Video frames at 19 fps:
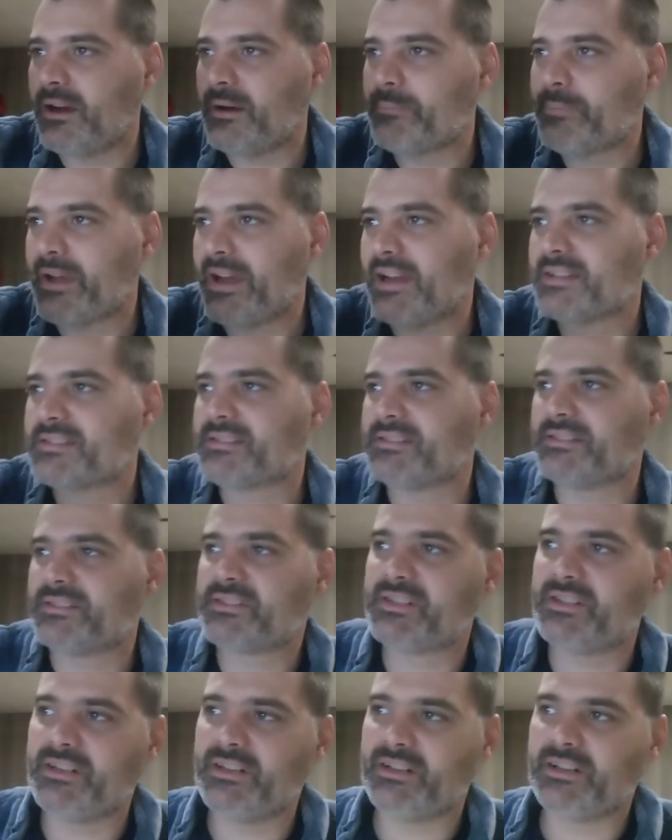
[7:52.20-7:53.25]

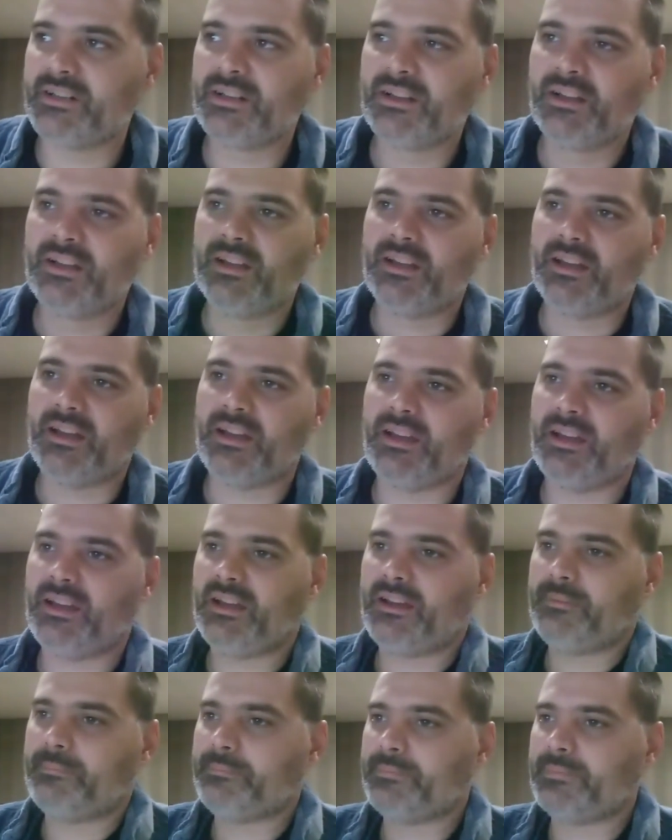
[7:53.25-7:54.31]
passage here.
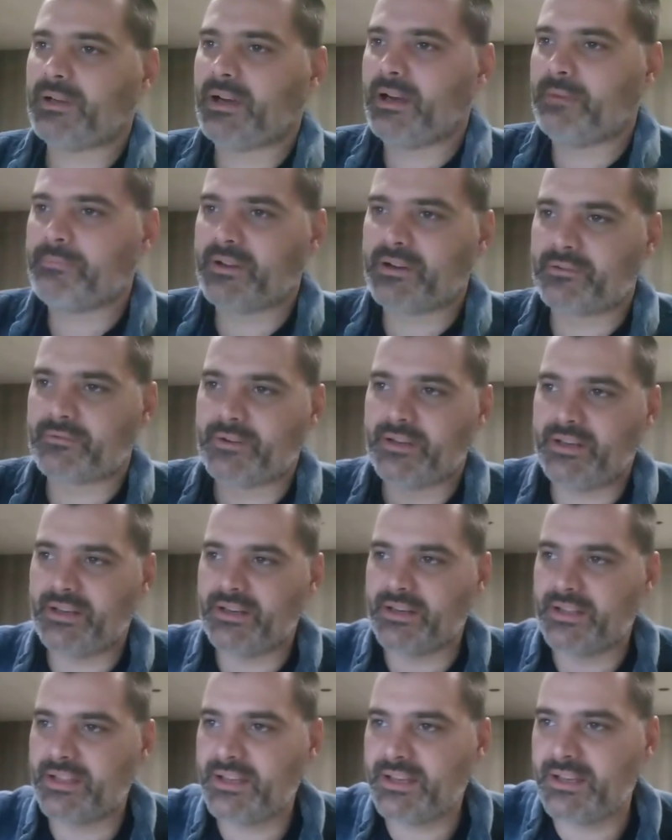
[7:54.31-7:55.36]
And I'm going to read
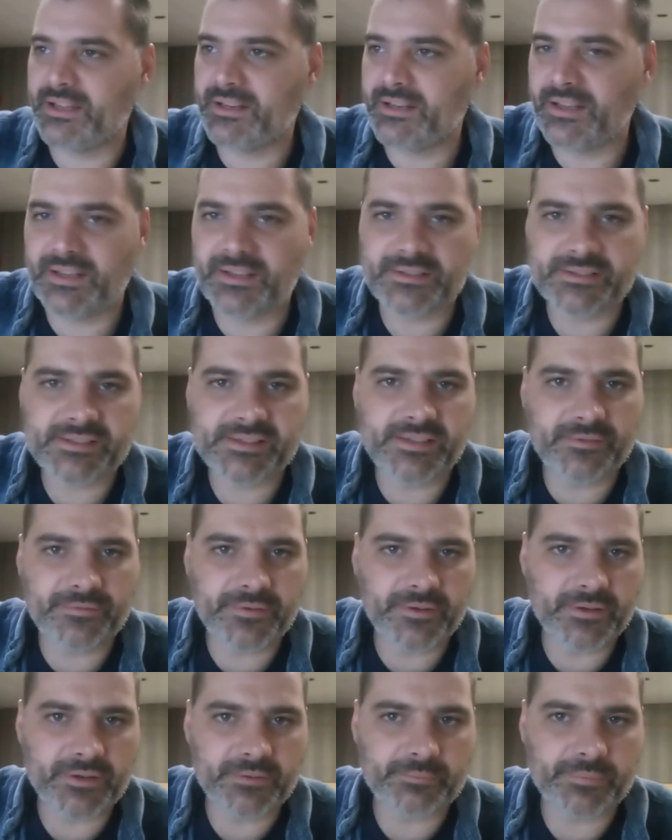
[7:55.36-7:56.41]
it again and see if
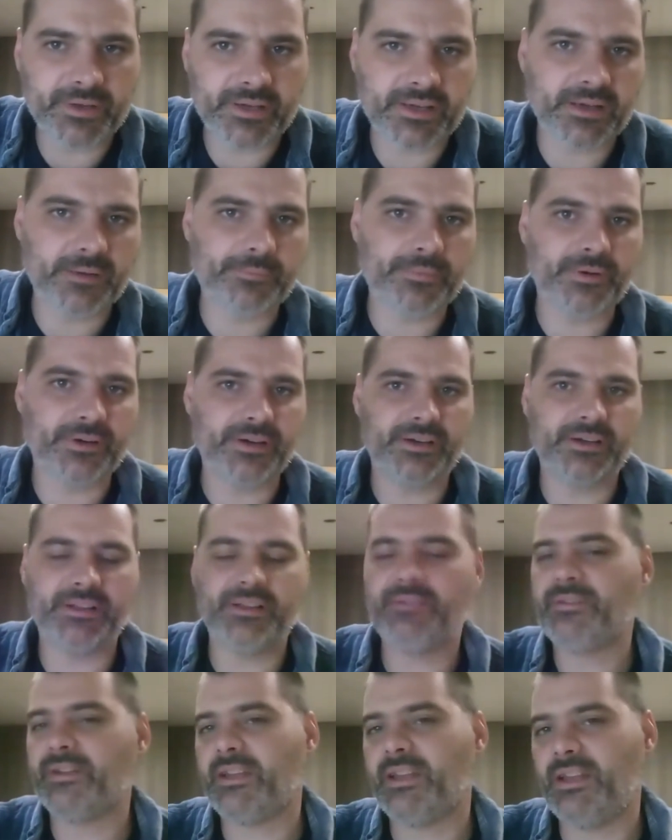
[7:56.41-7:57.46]
you can pick up on it.
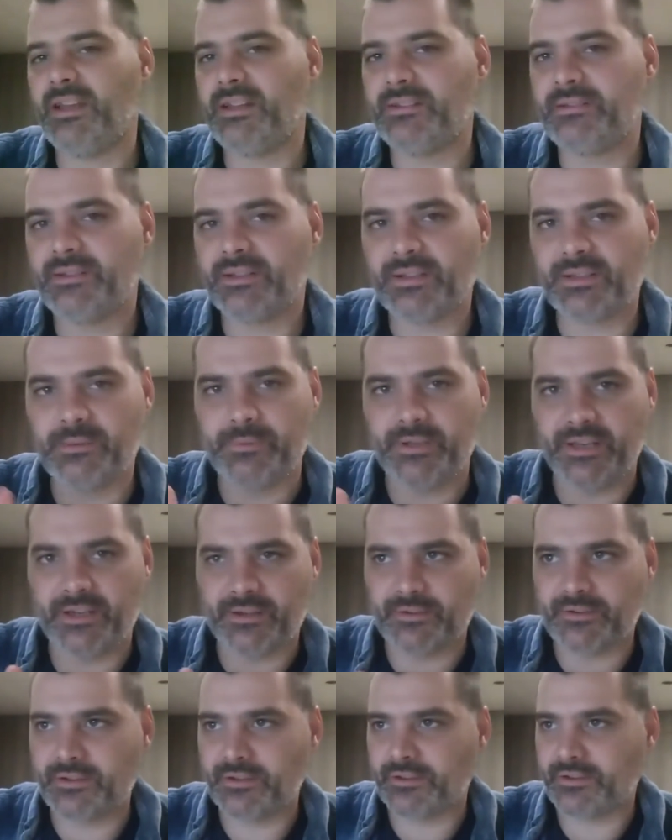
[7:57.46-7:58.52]
If you can, let me
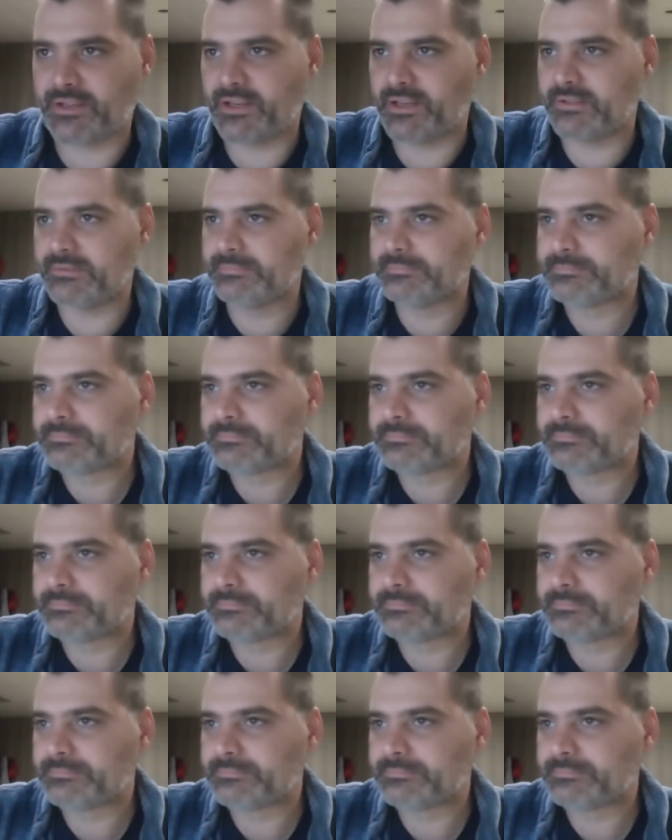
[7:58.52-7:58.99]
know, okay?